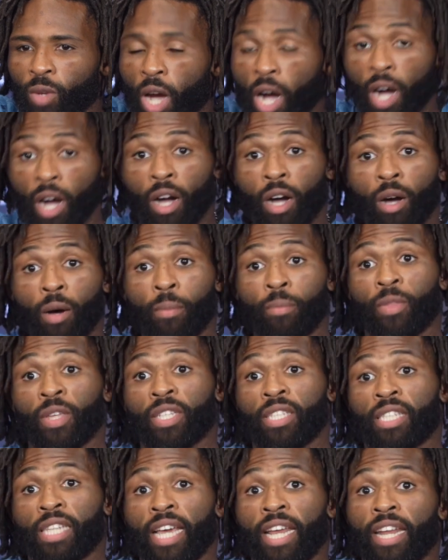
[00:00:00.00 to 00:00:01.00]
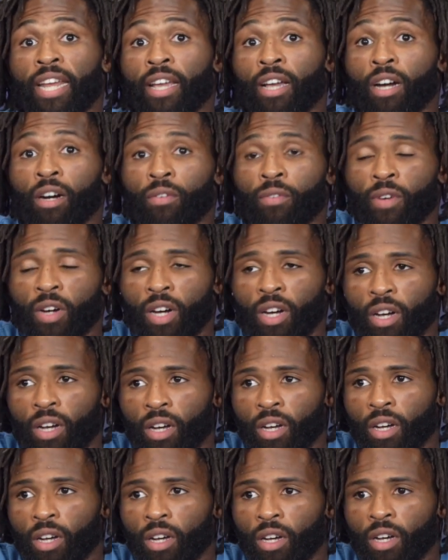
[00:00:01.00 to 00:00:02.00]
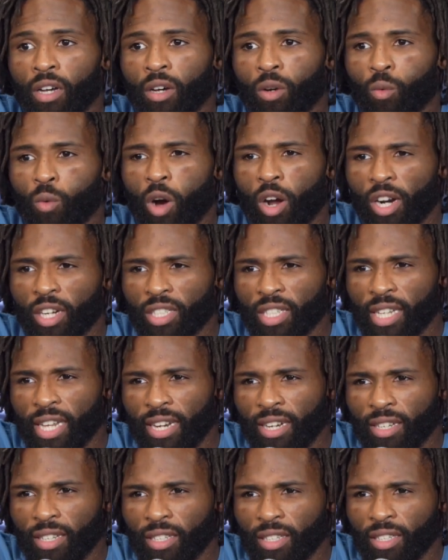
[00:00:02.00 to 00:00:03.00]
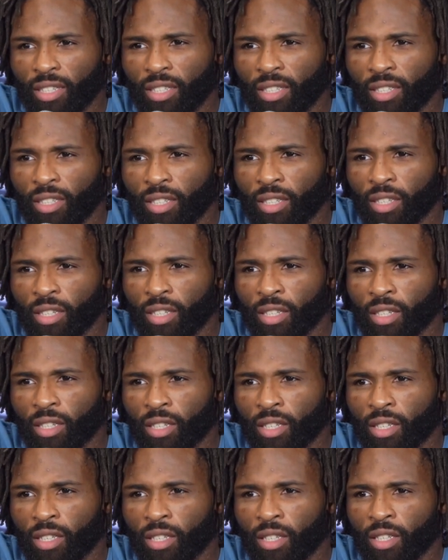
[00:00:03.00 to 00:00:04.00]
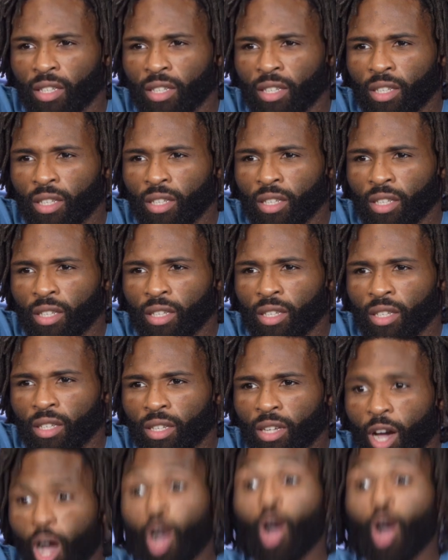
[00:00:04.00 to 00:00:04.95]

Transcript: The setting of Juan Archuleta? Yeah, the press conference. You said that you...